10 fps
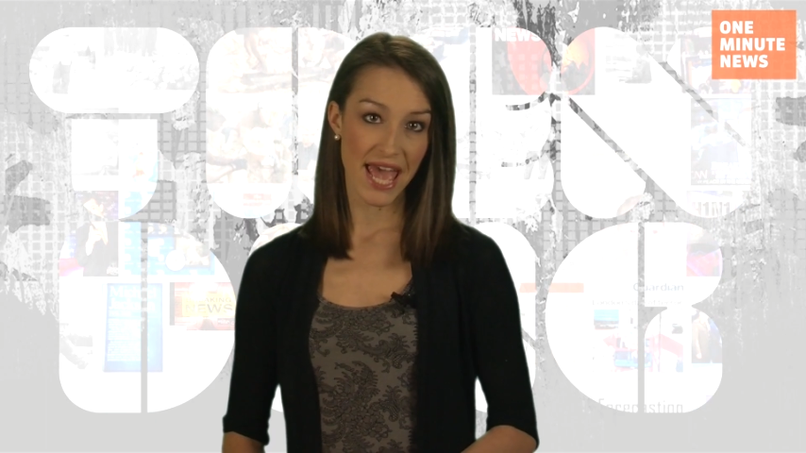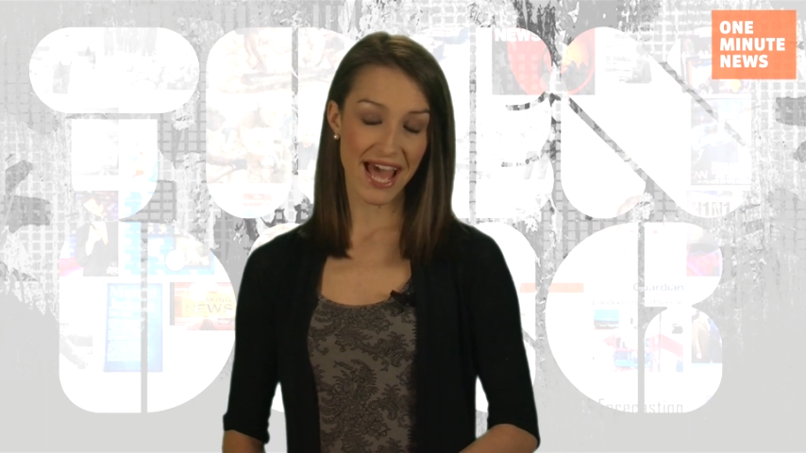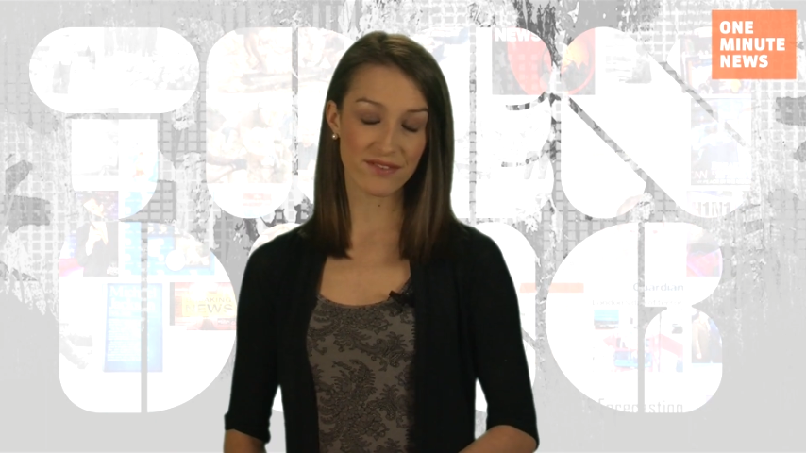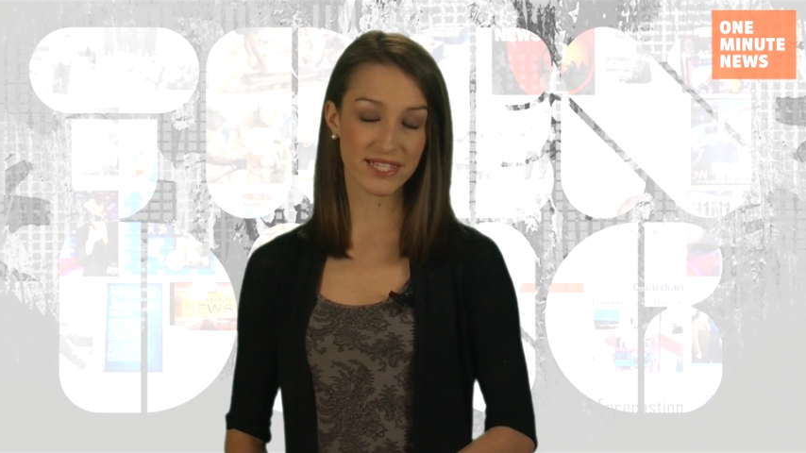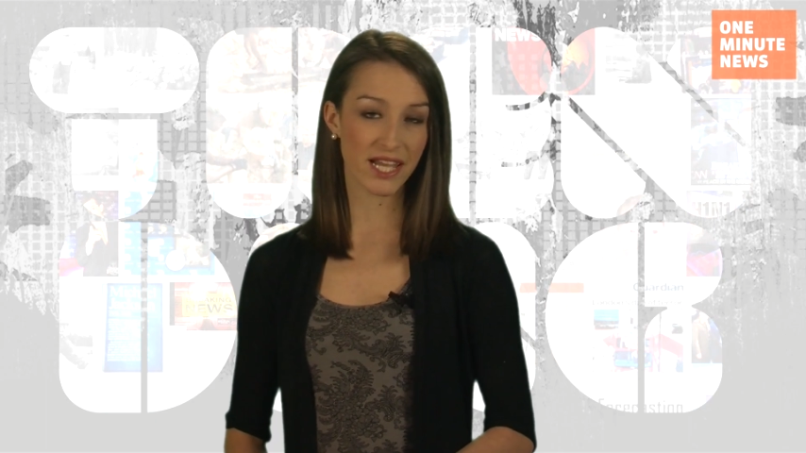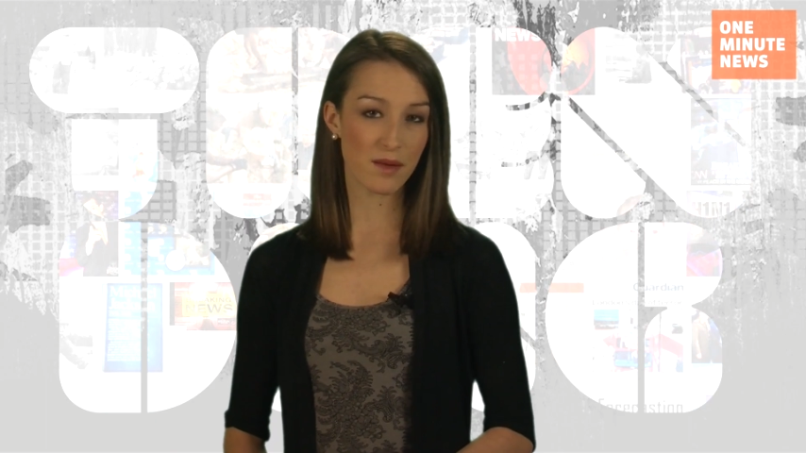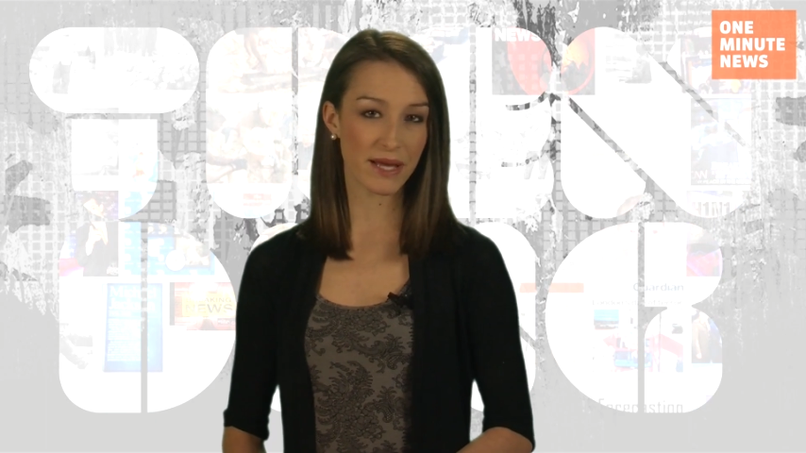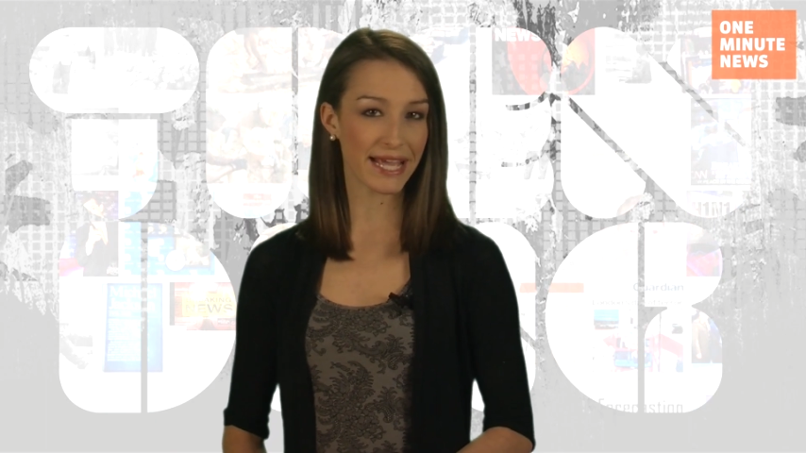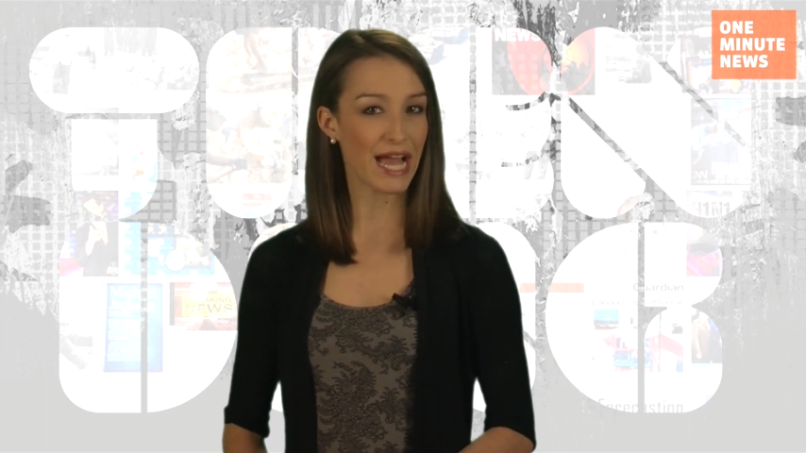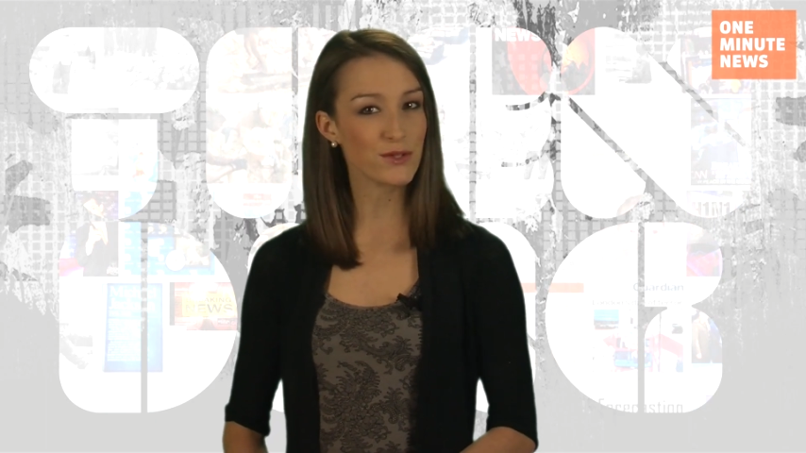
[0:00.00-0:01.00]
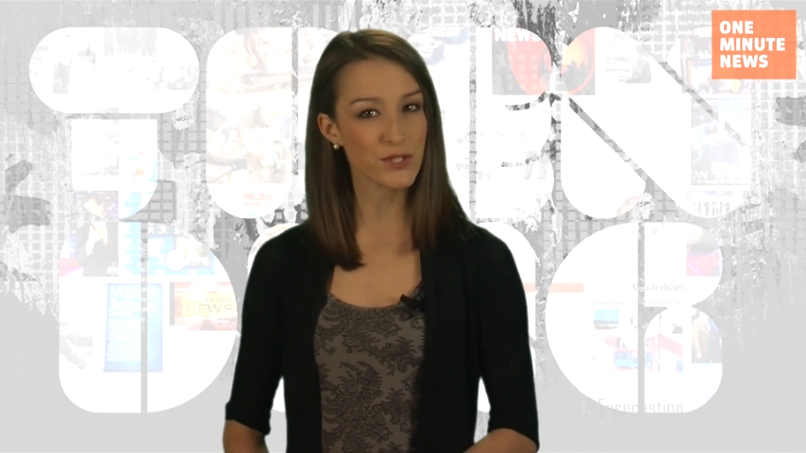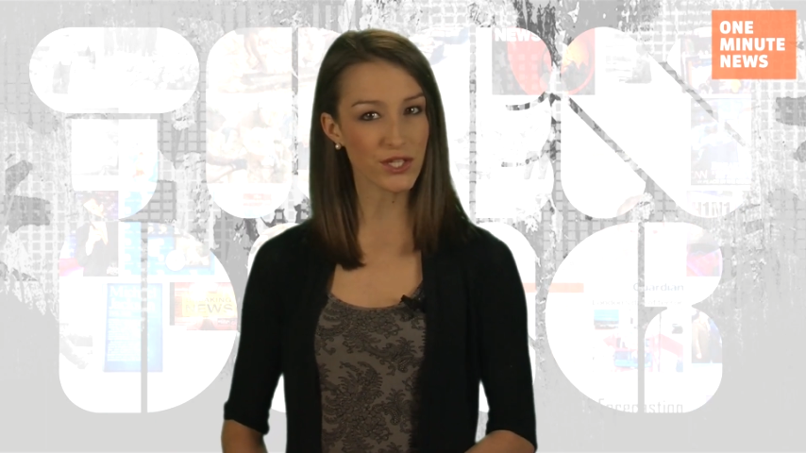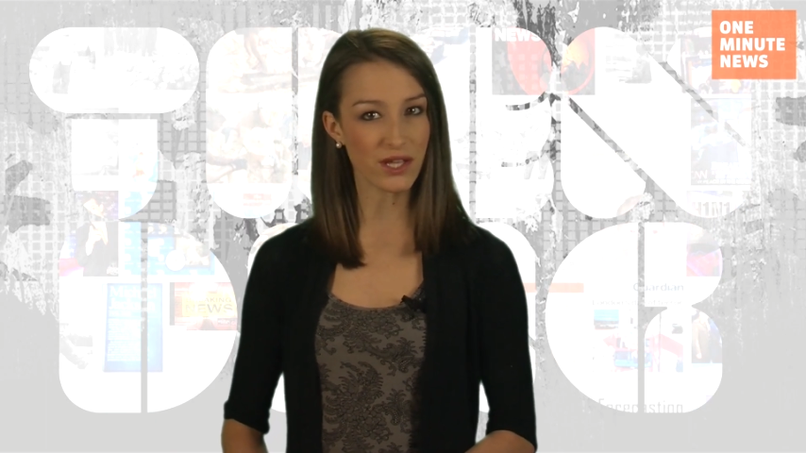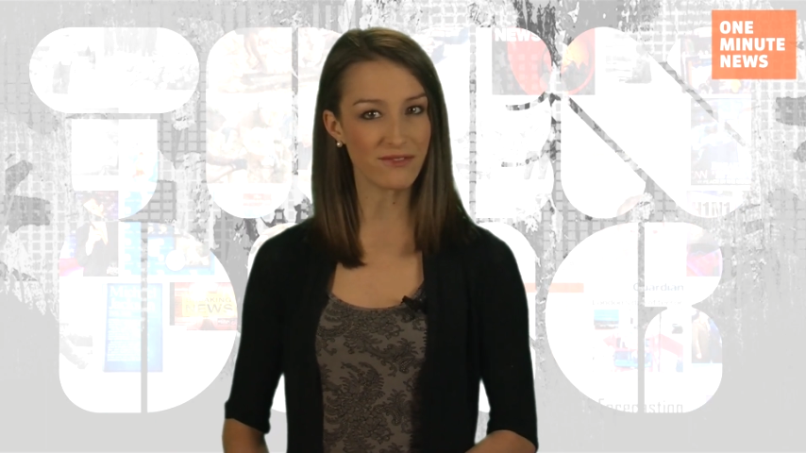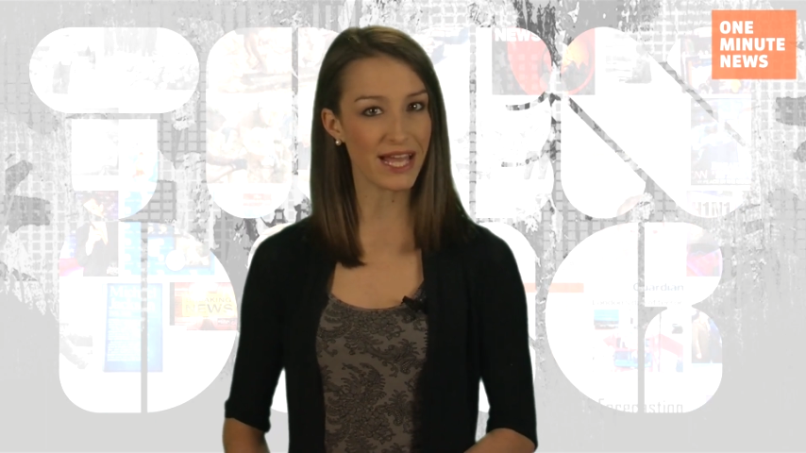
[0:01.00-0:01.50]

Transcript: have set up a council of